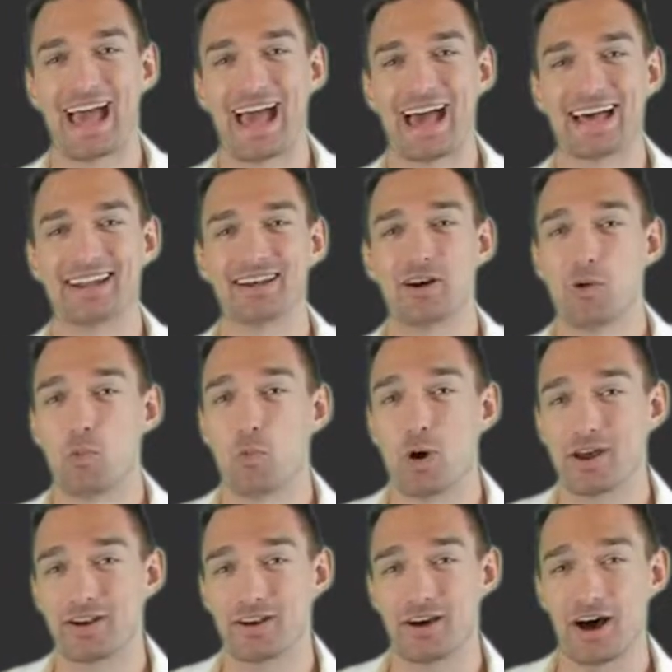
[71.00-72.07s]
add
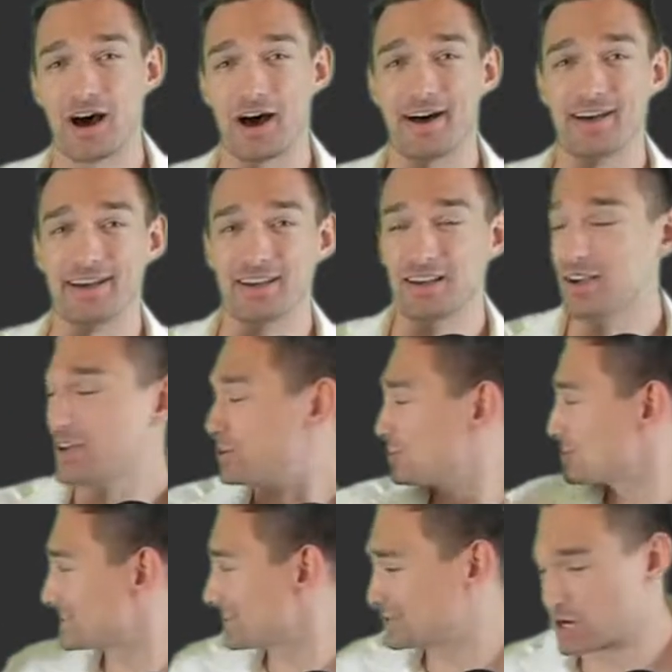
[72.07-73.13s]
one,
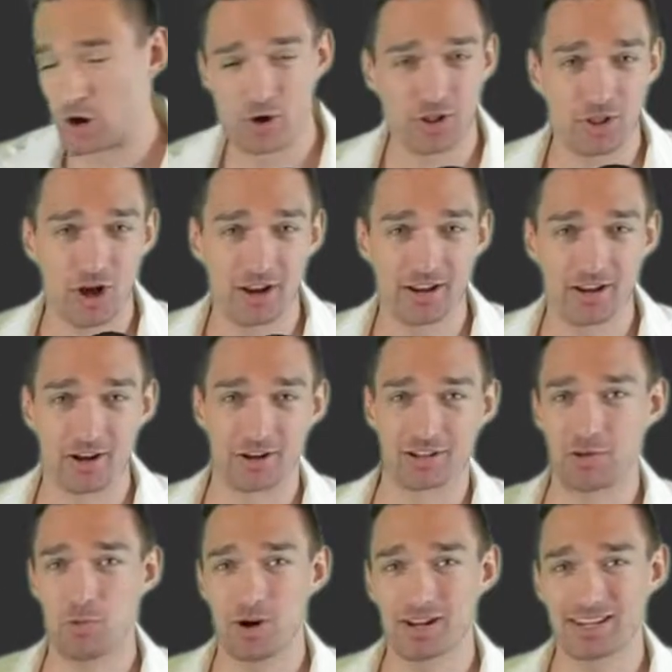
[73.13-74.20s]
just to turn it on at all.
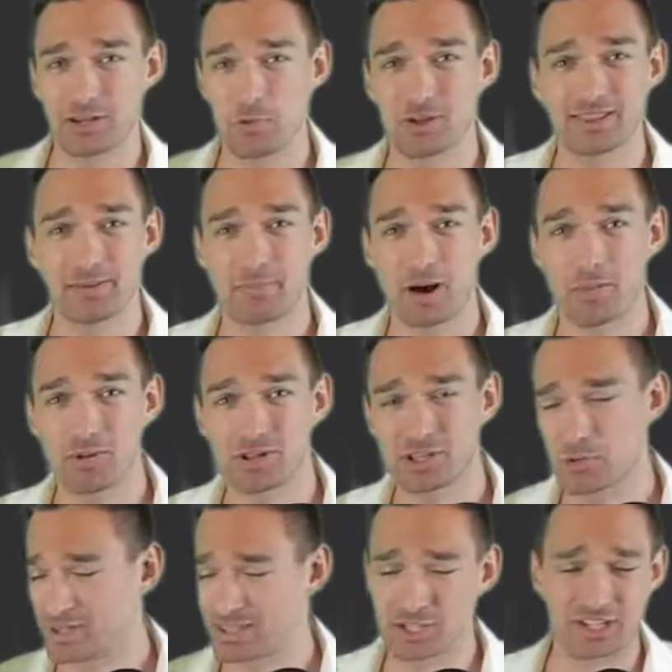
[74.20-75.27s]
You want the bubble?
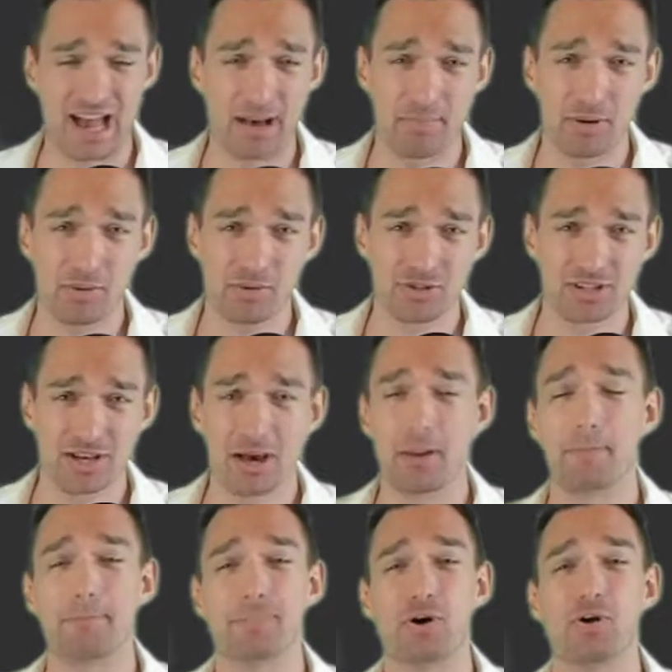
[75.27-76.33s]
You want the ChatBubbles?
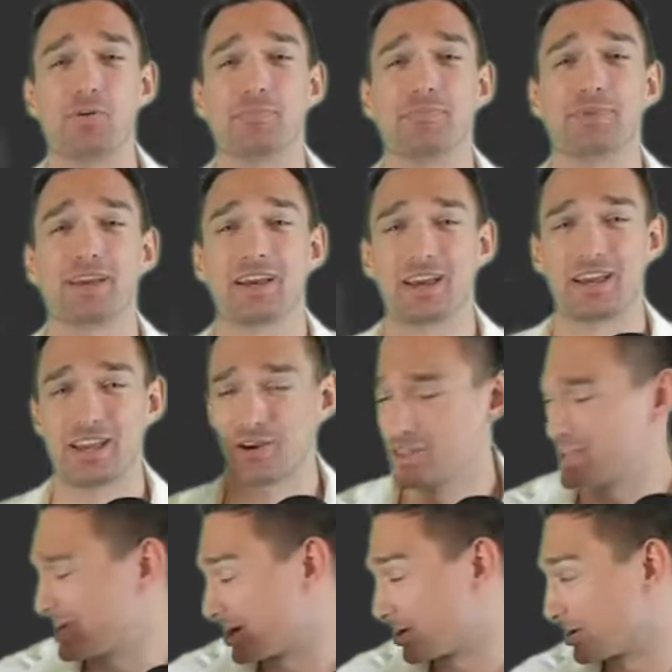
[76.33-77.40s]
Boom, here
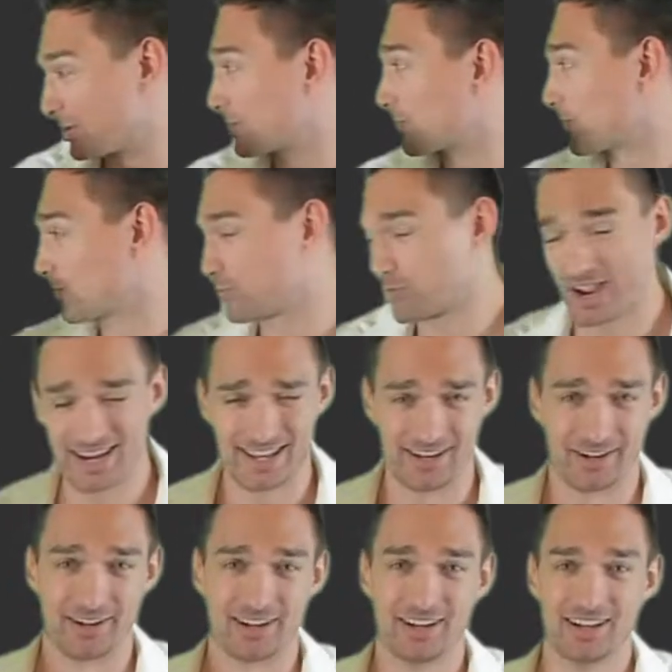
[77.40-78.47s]
they are, right
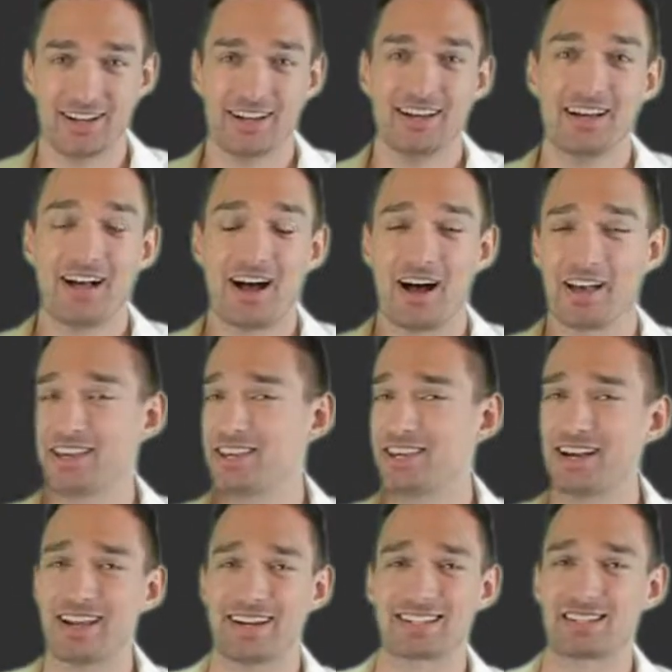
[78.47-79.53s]
here. You're
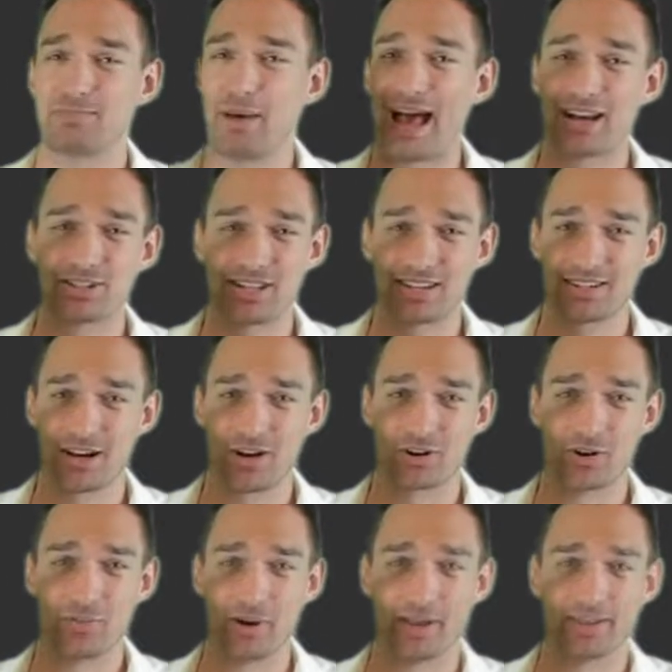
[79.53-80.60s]
gonna smash that
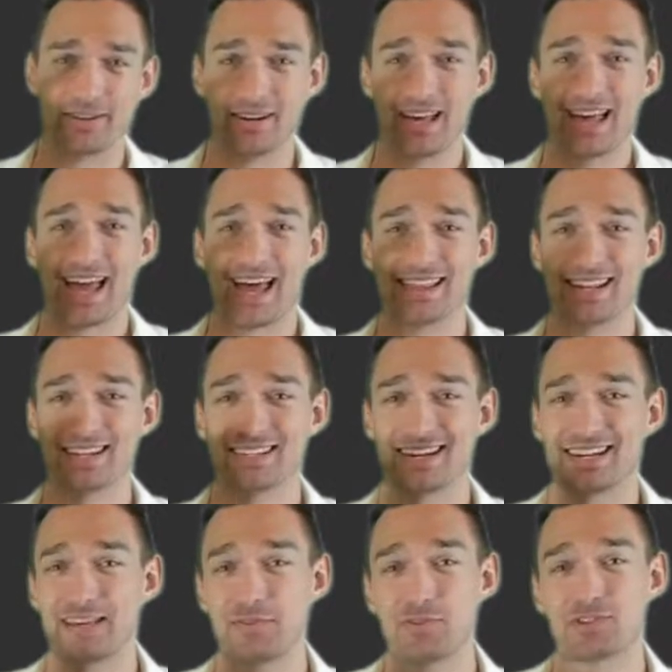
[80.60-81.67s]
toggle button, and then it's
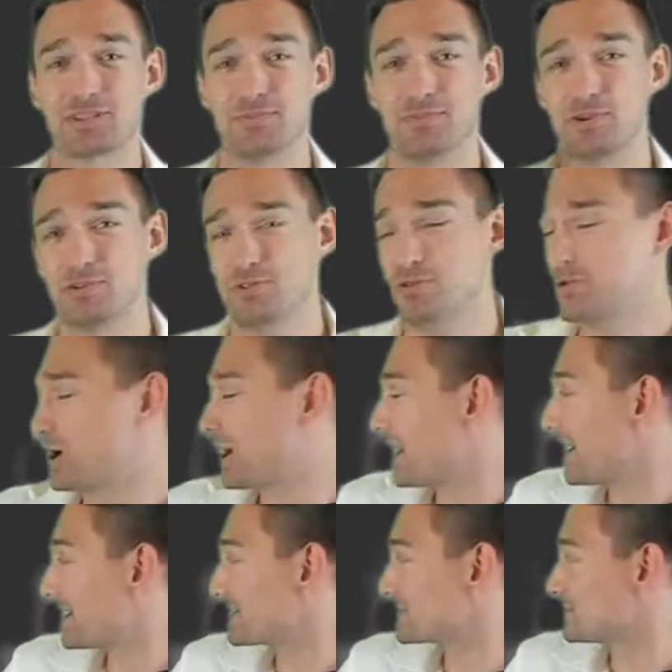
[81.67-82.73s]
gonna give you some new
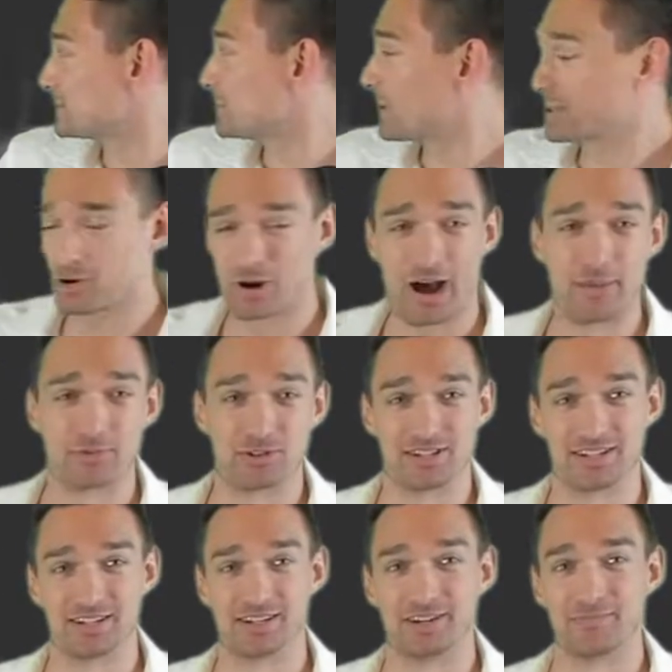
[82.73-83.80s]
other options
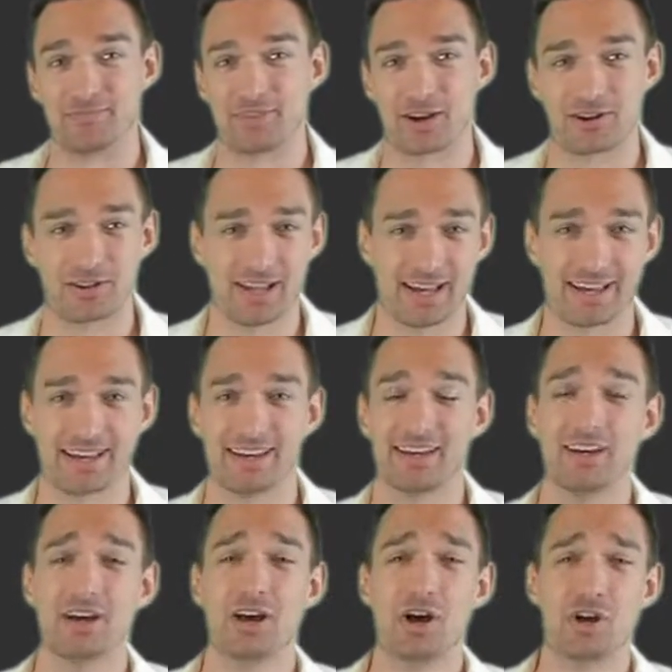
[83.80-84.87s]
here that are like,
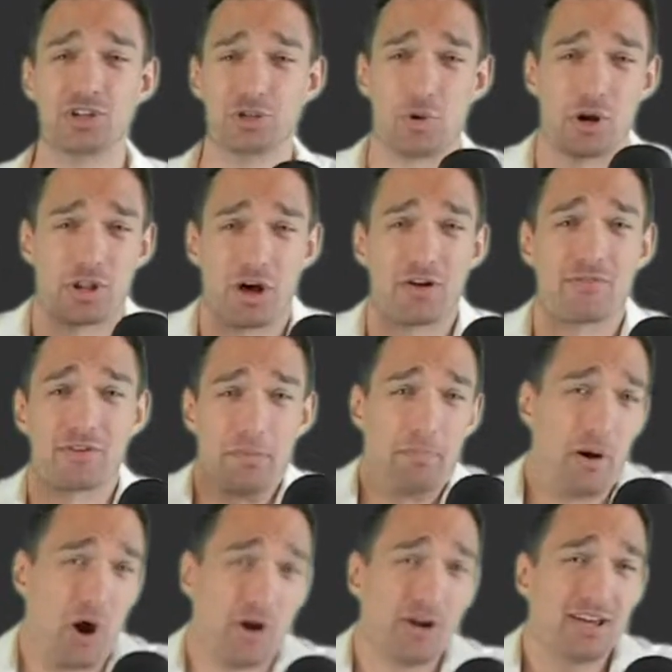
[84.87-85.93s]
do you want it on for the
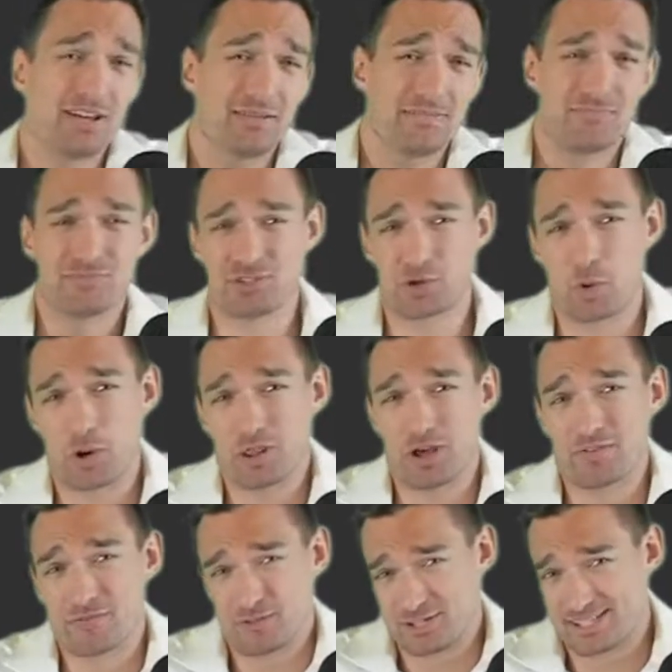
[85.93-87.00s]
party? Do you want it
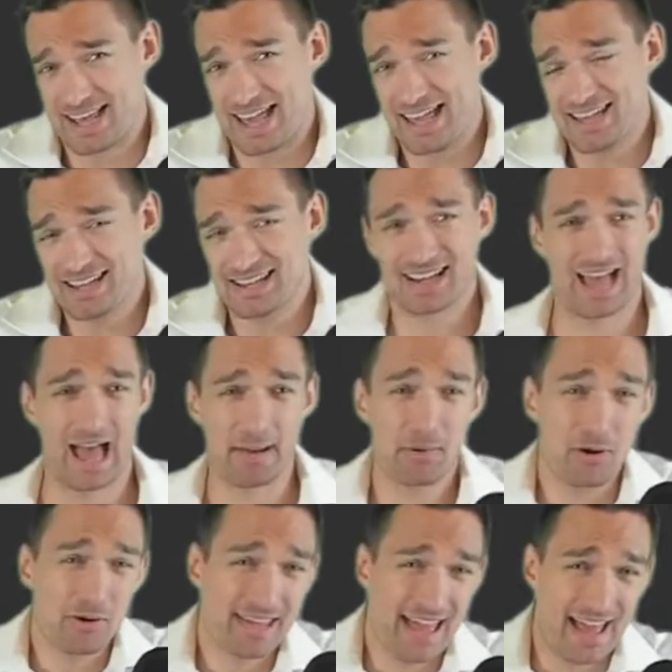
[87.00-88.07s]
on for say? How
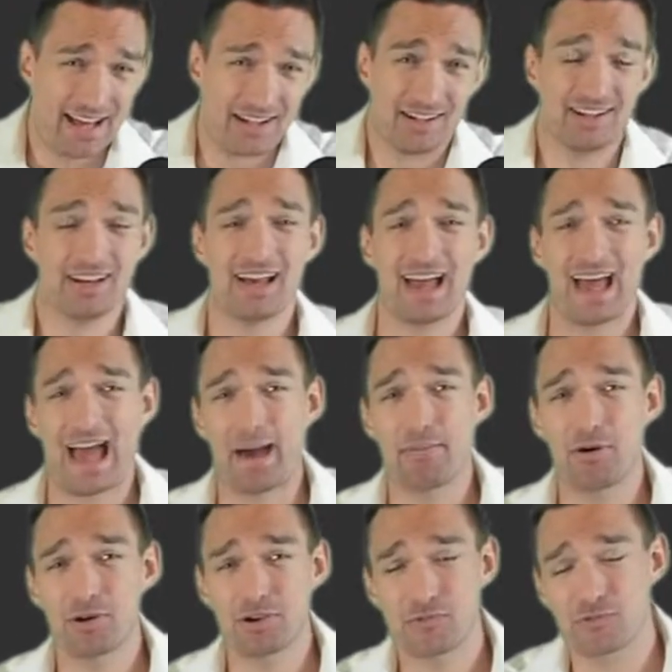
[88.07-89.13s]
about yell? How
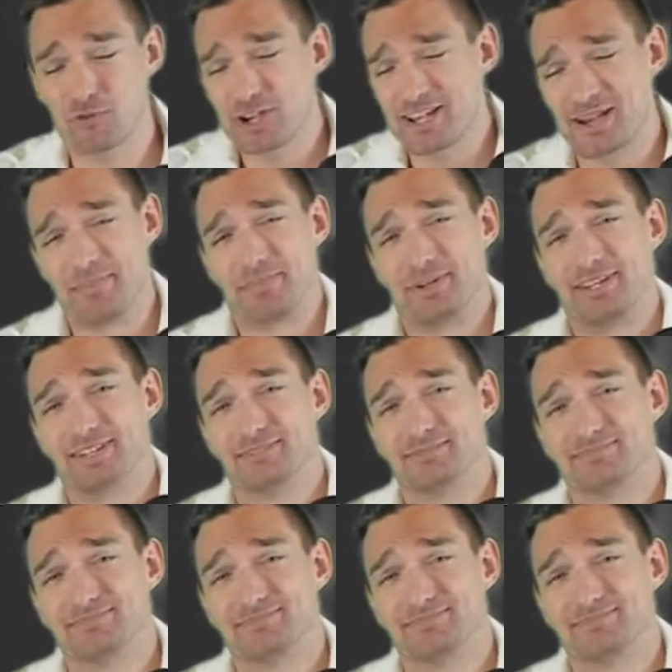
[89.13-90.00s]
about your free company?